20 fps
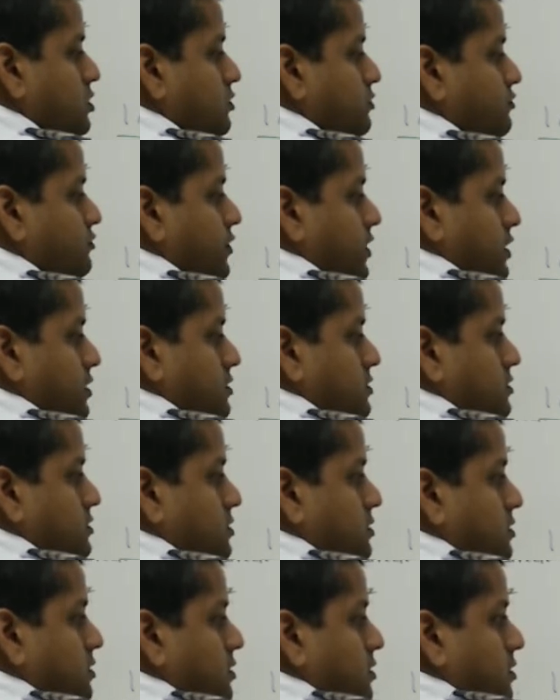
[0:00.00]
the fix.
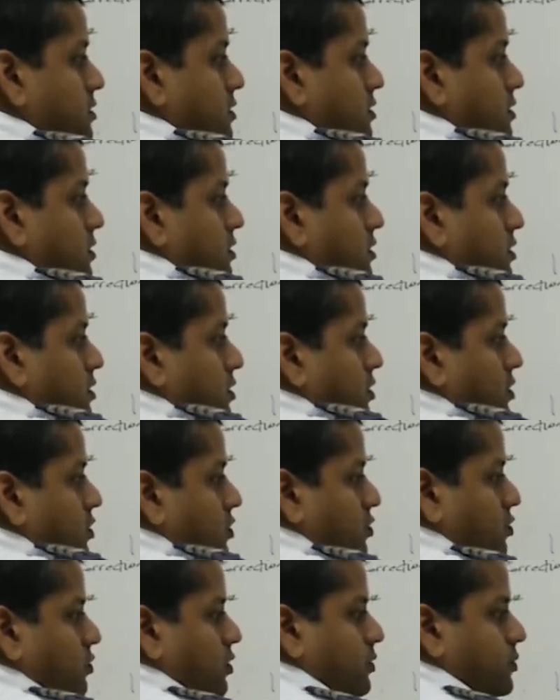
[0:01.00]

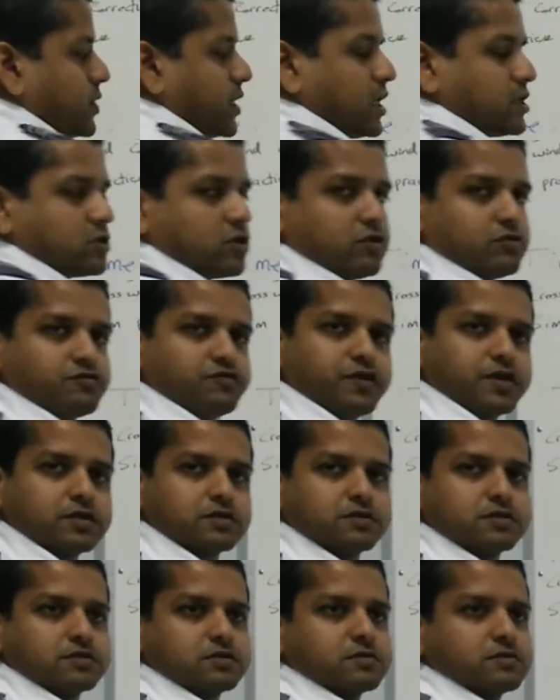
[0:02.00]
When we get to the
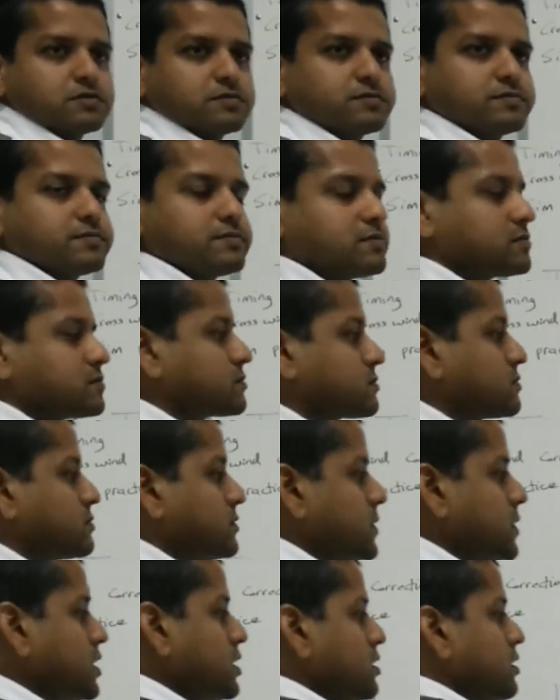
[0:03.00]
fix,
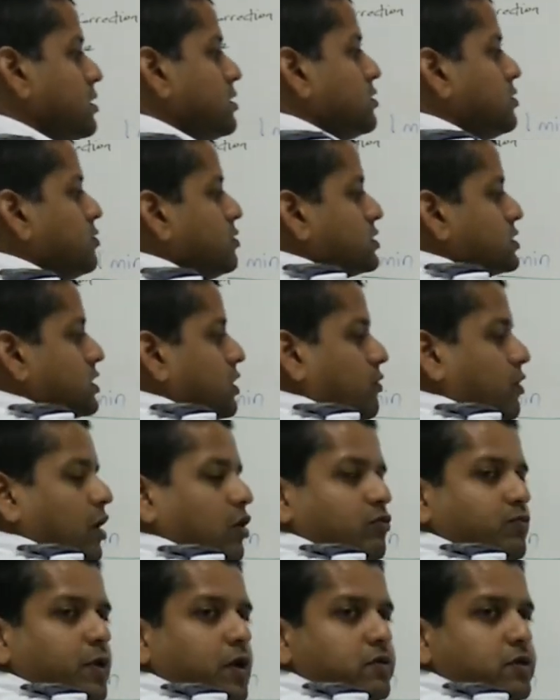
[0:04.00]
notice our
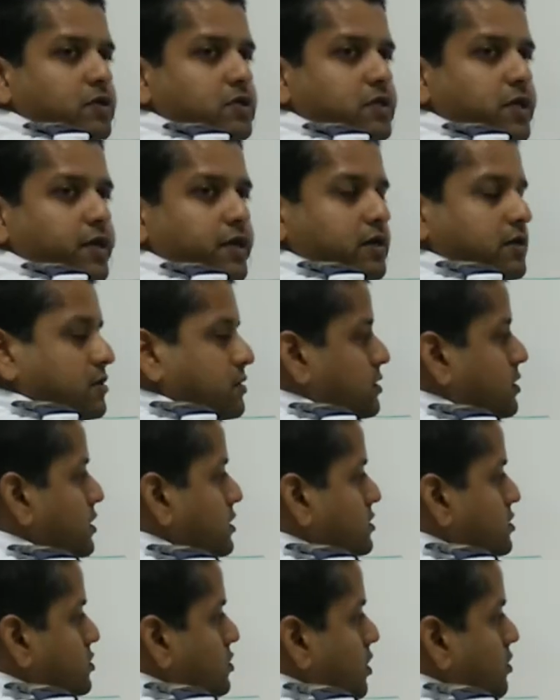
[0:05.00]
outbound is here.
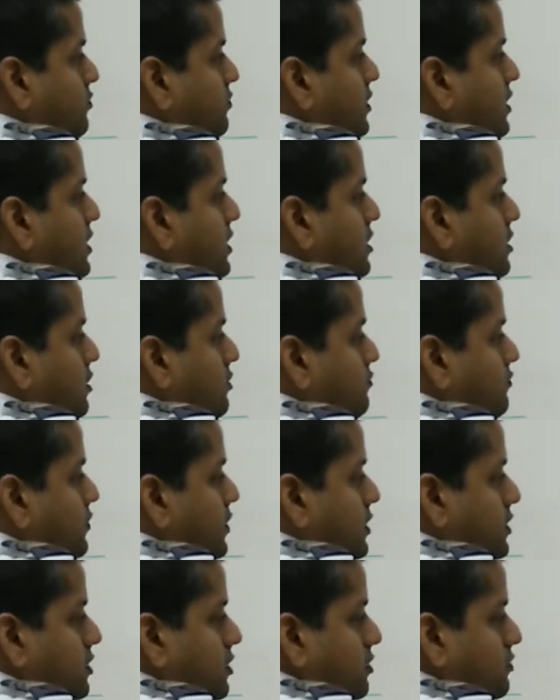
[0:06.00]
It's not really
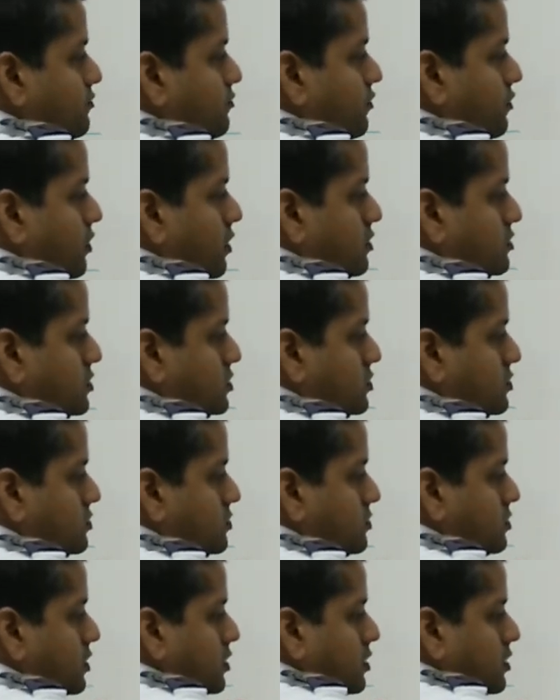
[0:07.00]
convenient for us
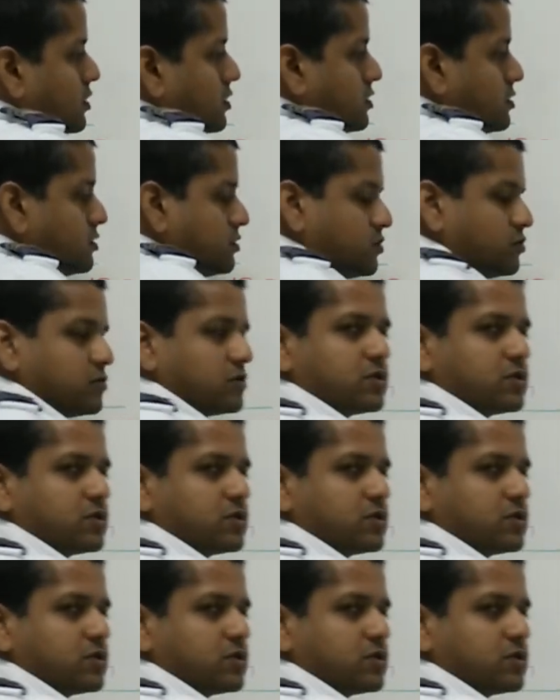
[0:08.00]
to do